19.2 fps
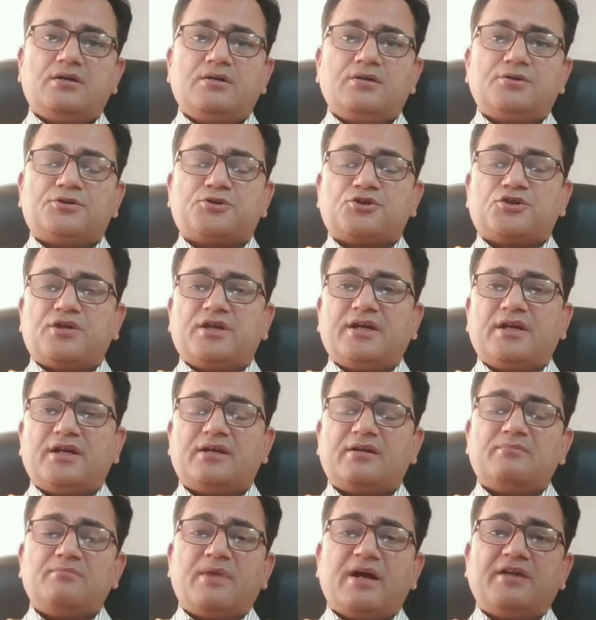
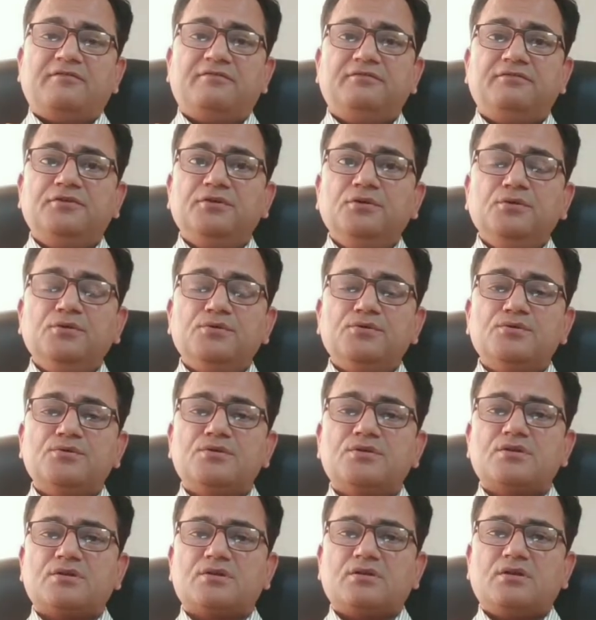share my
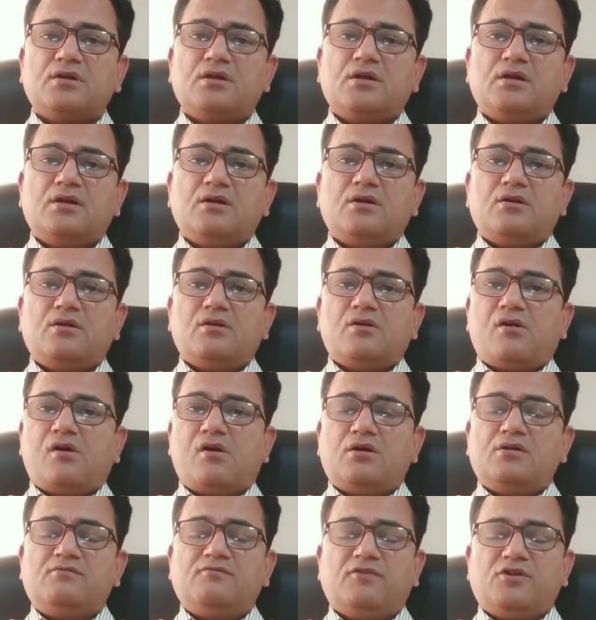views
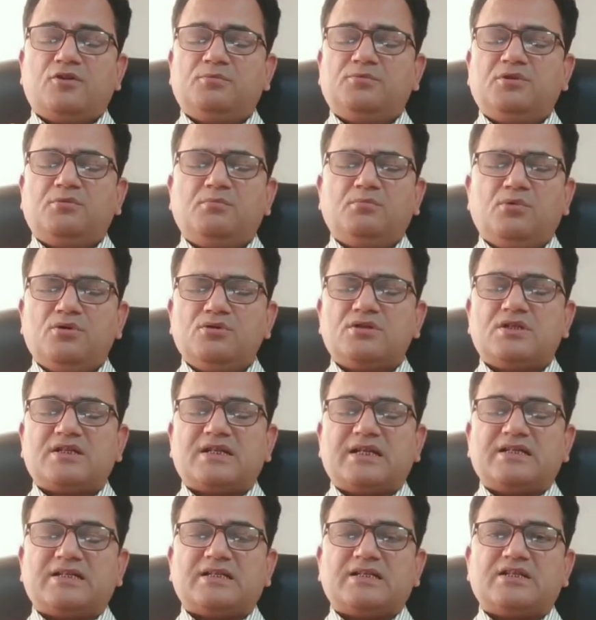on one of the most
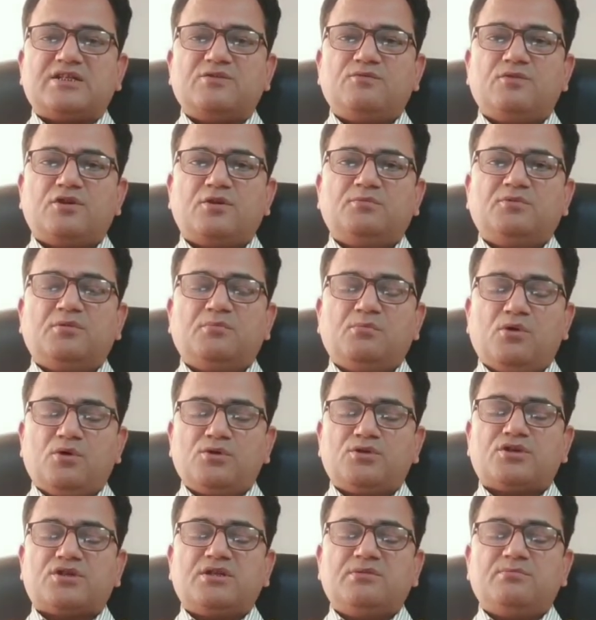sensitive, one of the
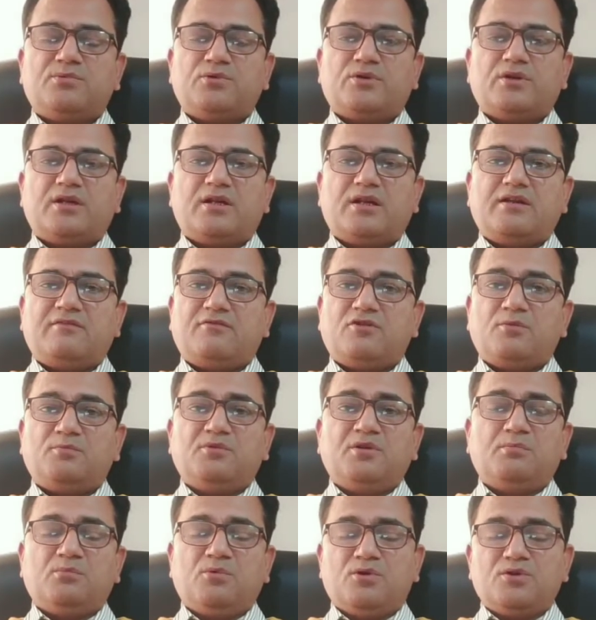most important, and one of
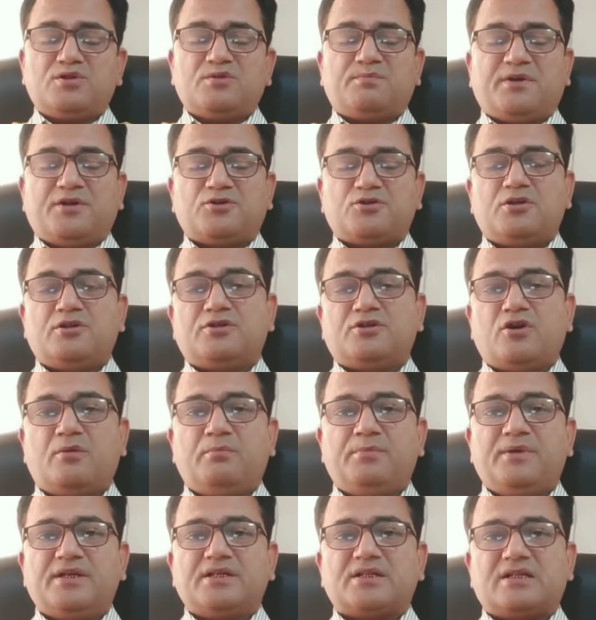the most special
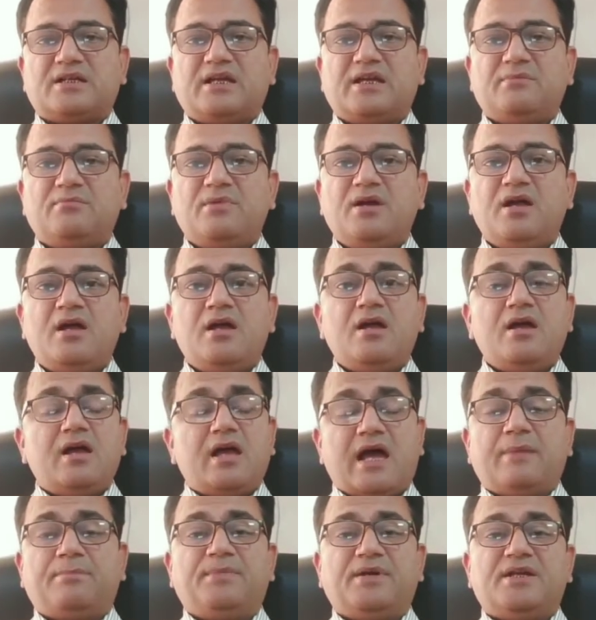topics named
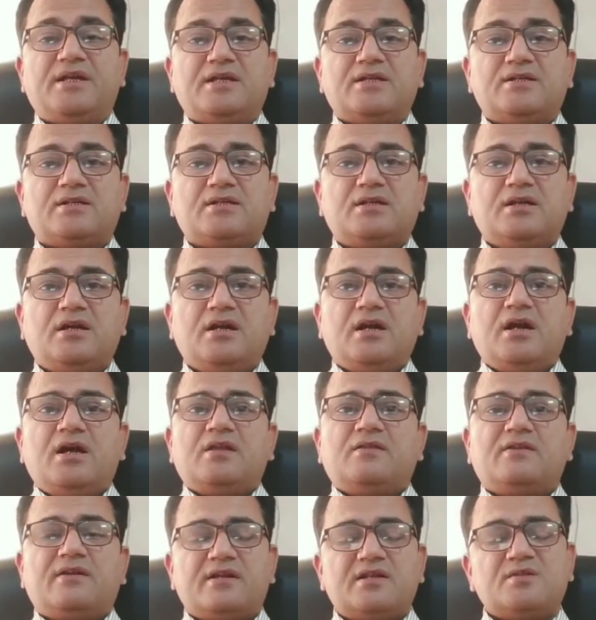happiness.
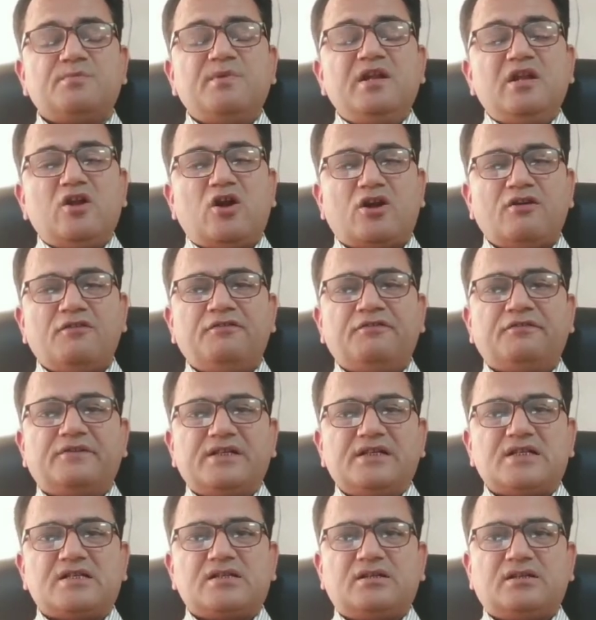There has been a lot of
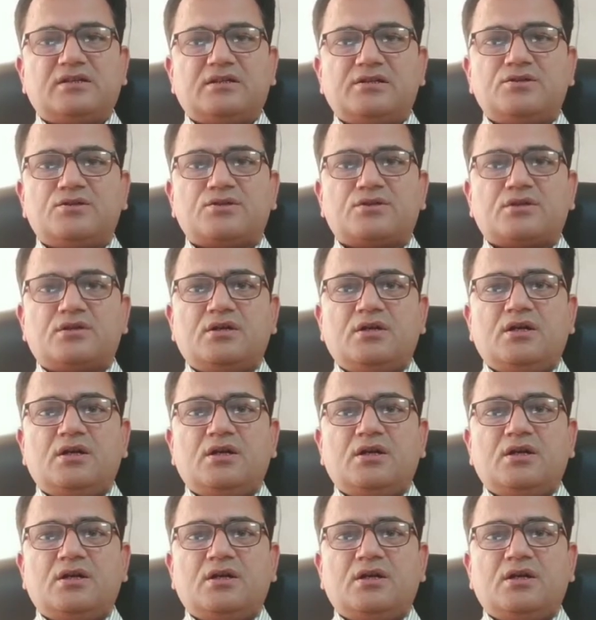research